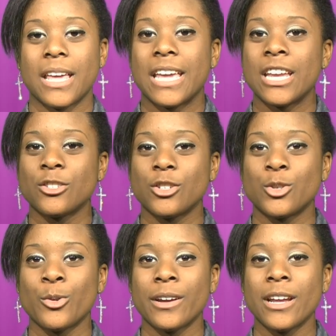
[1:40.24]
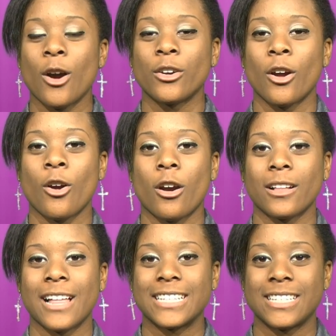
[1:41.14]
Here's a story on our art
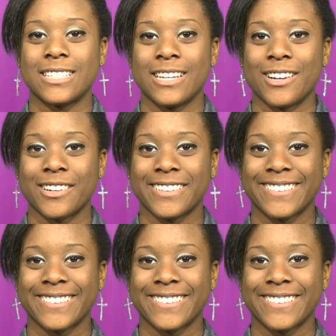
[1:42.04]
classes here.